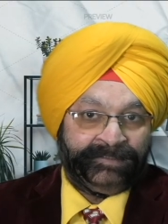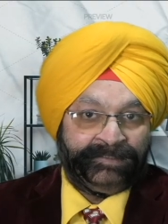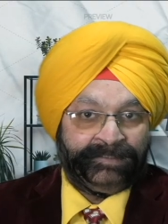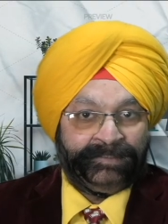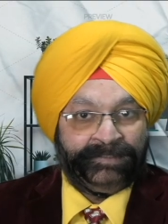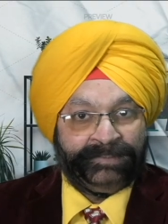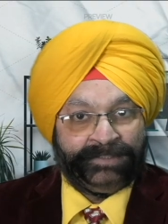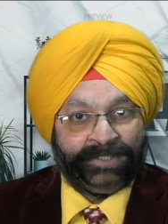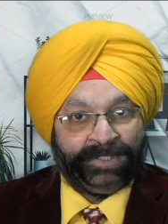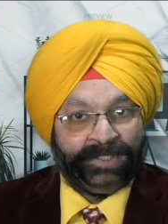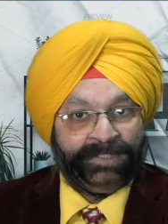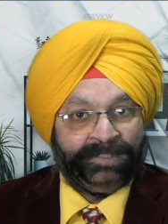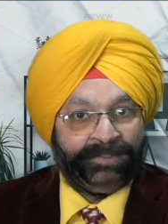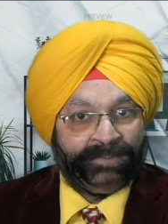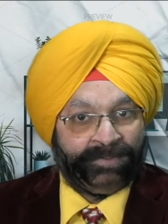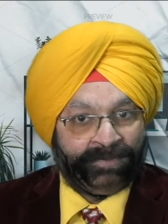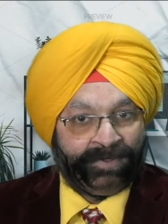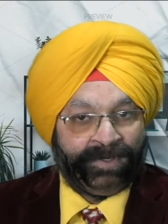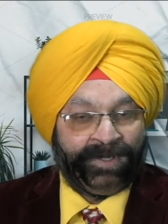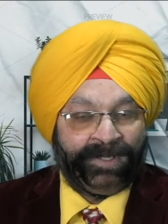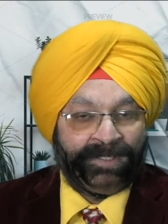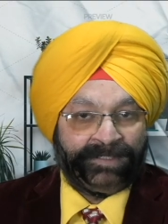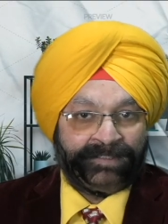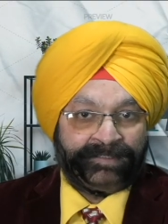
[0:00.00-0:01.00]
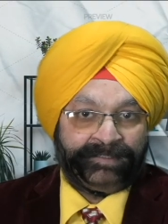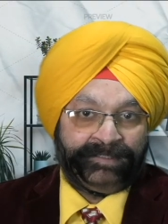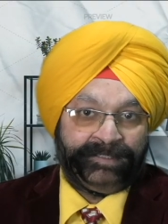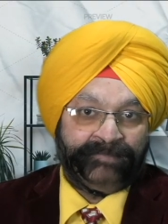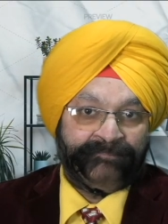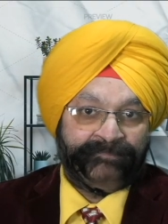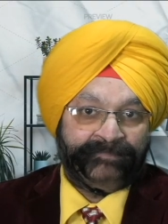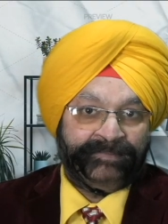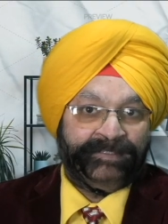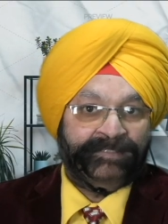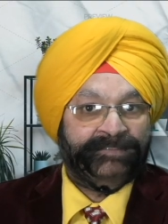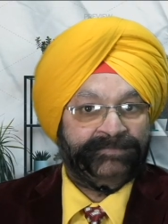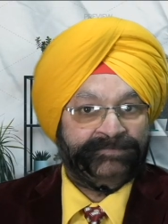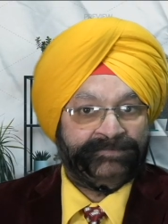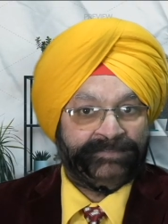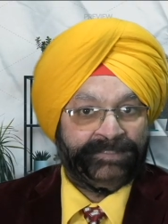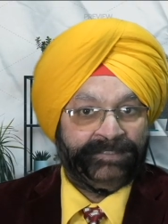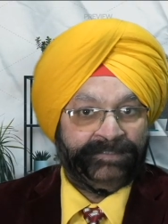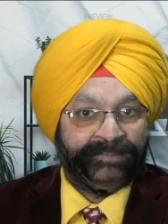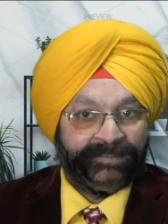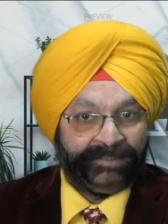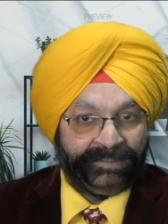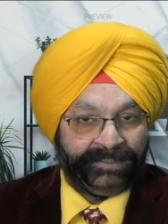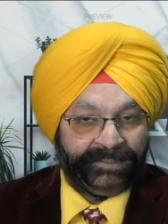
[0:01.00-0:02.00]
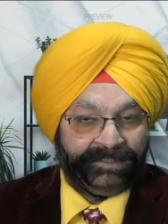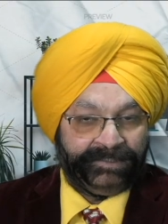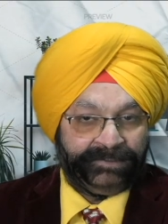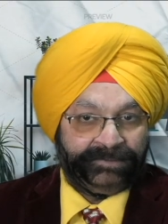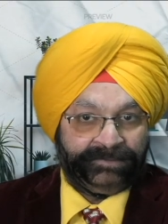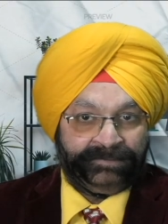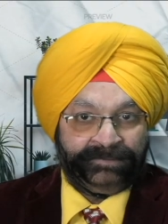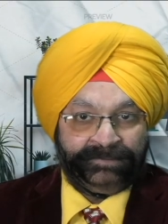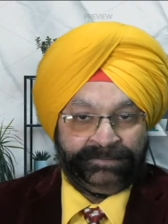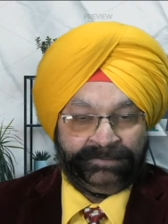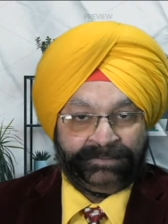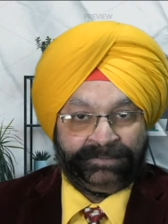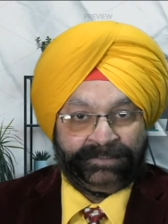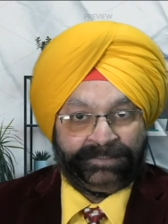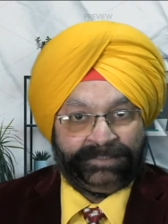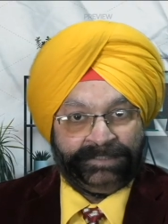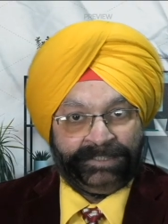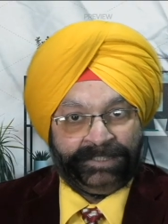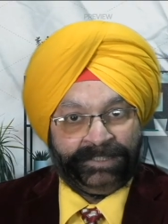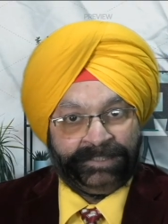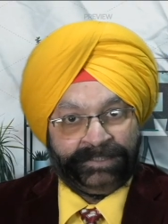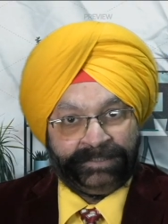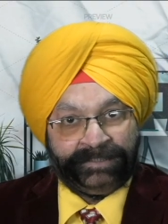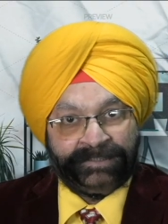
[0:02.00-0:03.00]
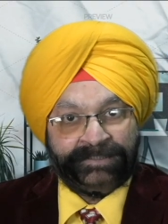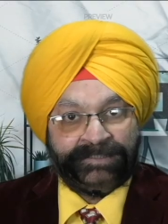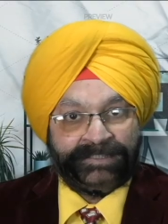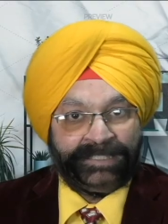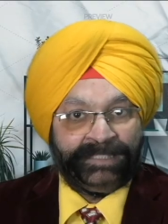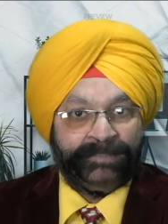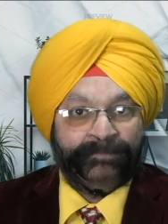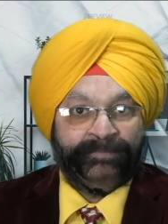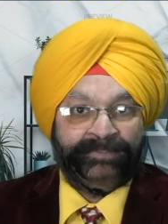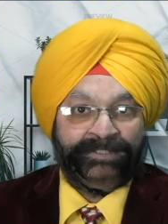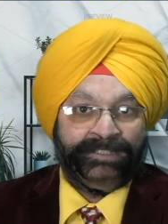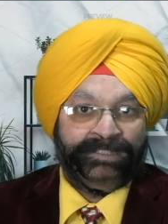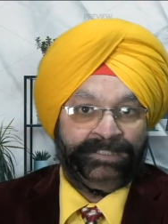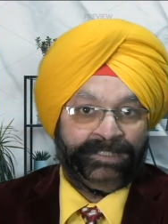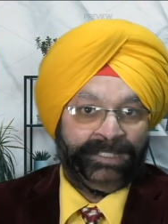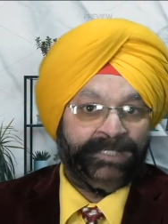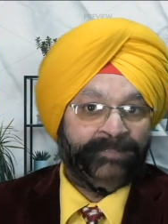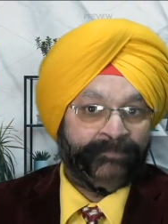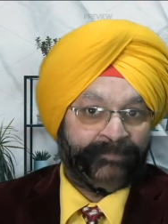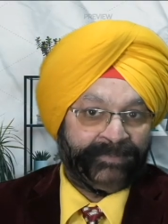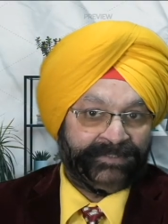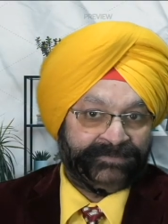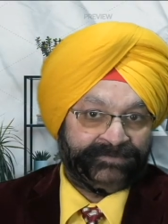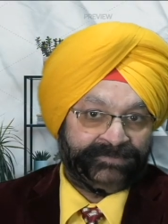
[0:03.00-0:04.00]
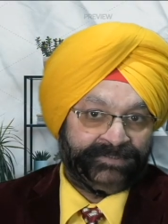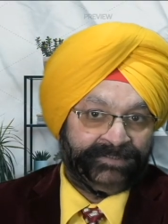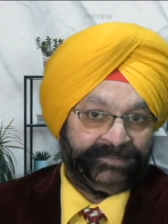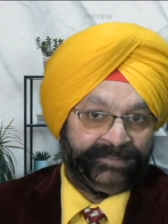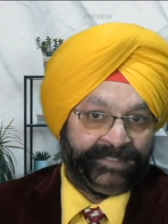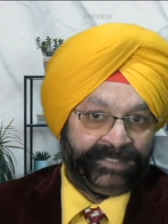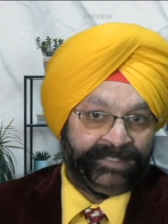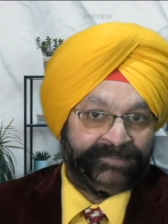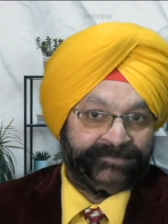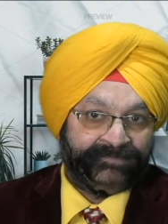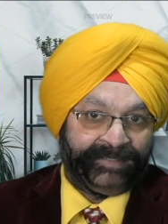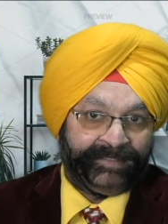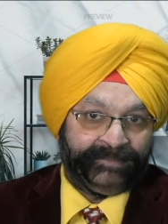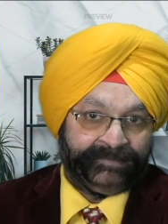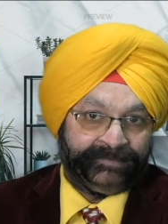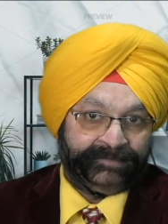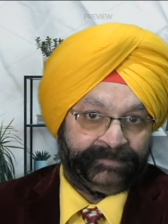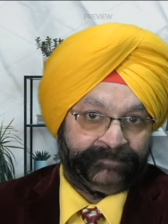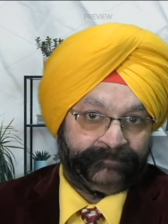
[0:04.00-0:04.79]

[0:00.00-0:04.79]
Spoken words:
or if there is a need, it can be in person as well.